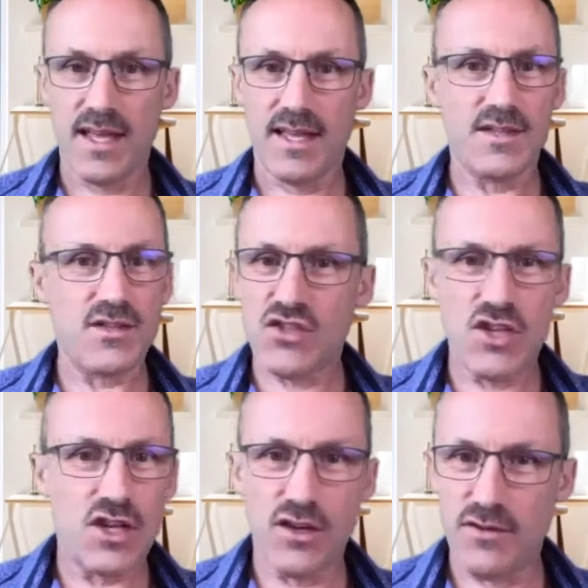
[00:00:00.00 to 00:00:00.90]

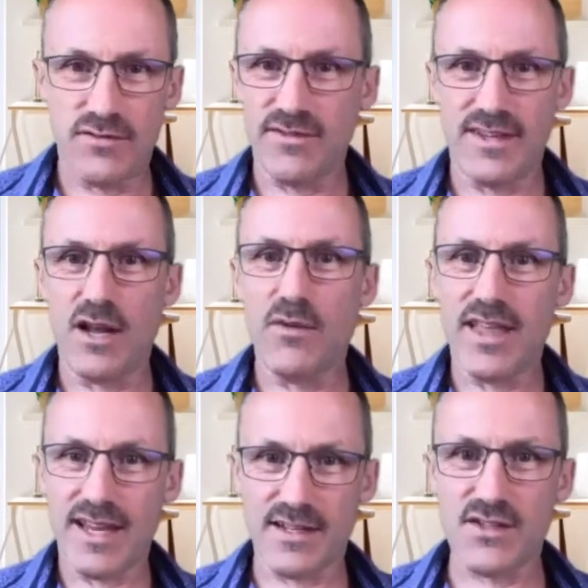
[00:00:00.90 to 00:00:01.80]
serve, that
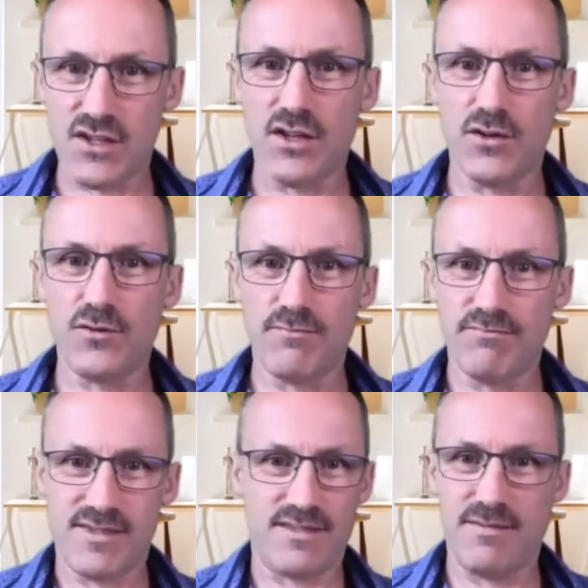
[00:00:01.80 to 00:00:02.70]
external
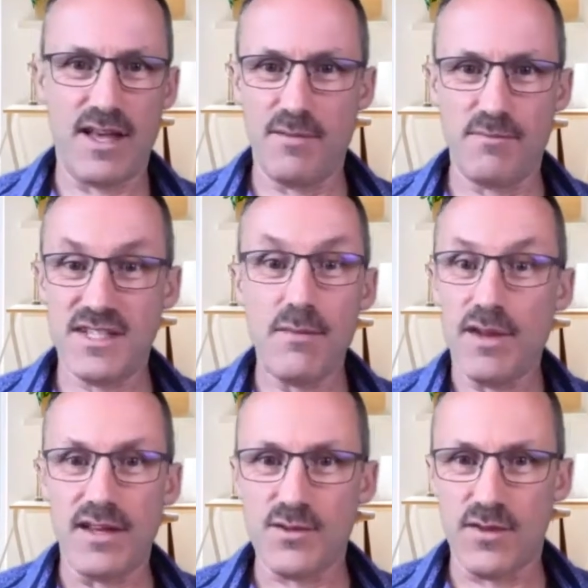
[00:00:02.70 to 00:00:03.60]

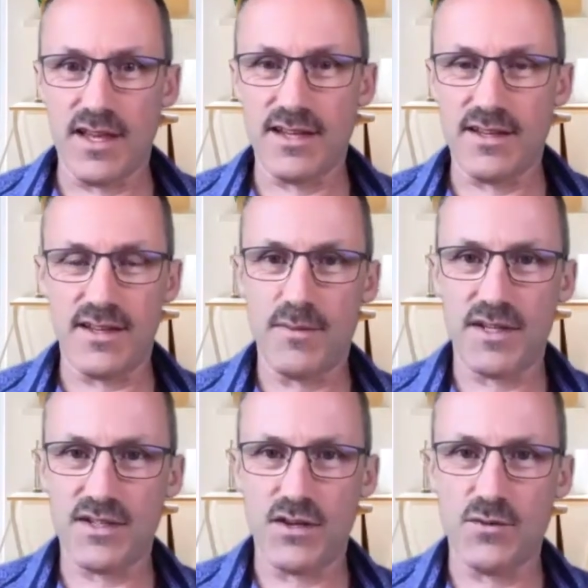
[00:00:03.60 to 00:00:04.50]
stimulus, or that
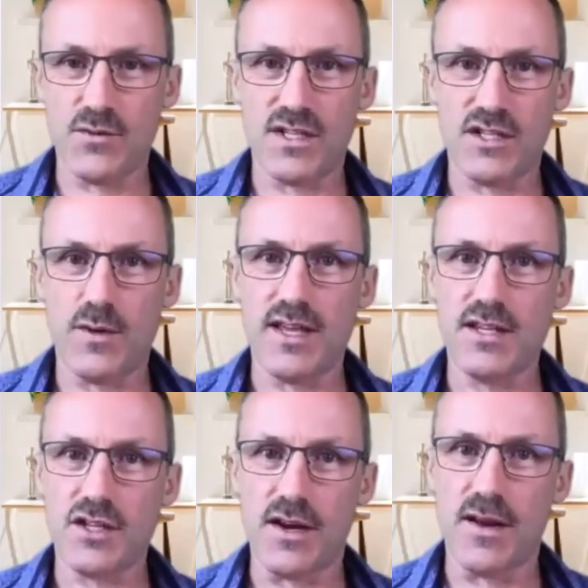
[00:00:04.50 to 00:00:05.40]
external
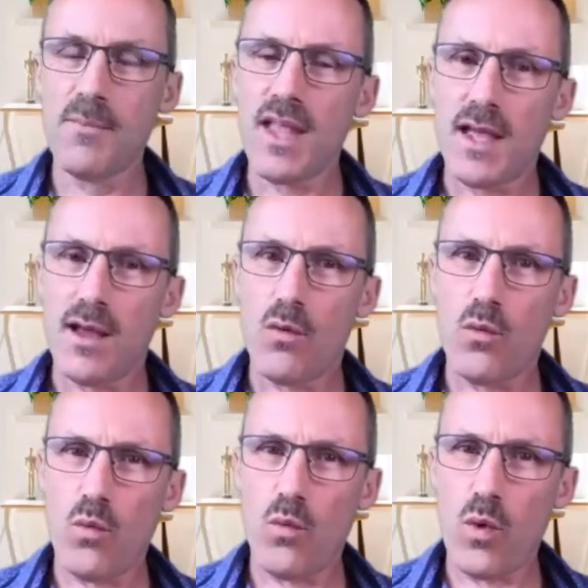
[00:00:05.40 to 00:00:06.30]
situation.
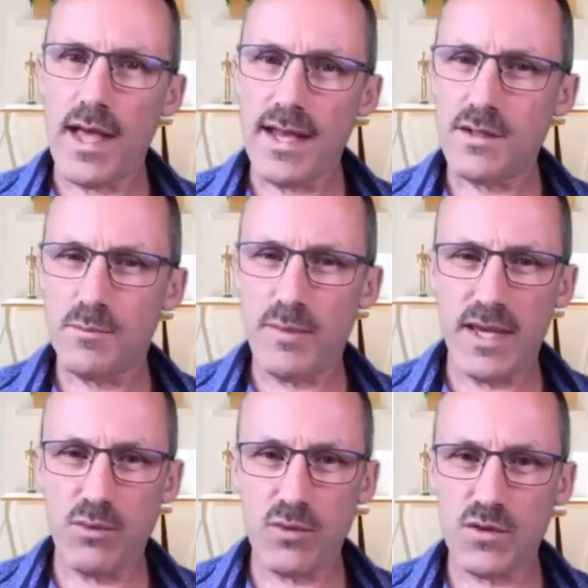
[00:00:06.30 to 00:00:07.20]
Where do people
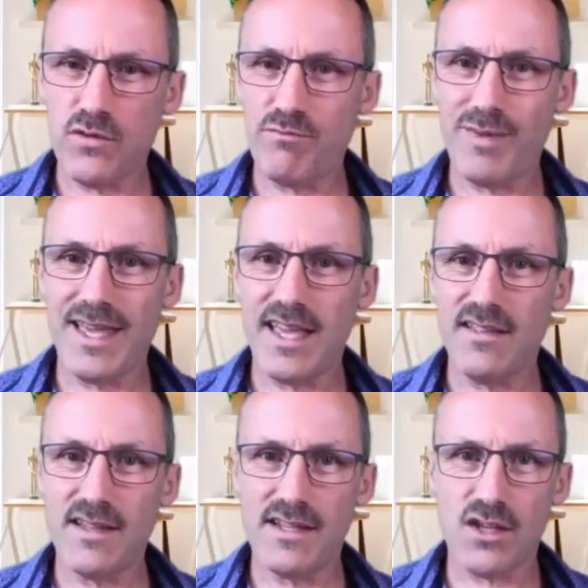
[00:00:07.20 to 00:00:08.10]
sort of begin
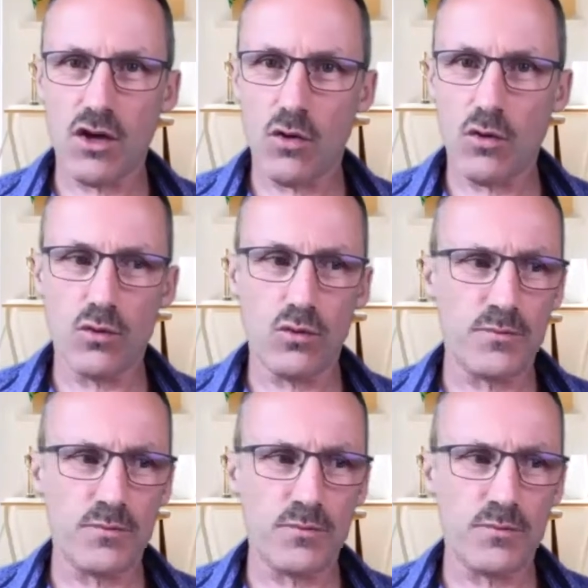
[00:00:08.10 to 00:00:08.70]
this whole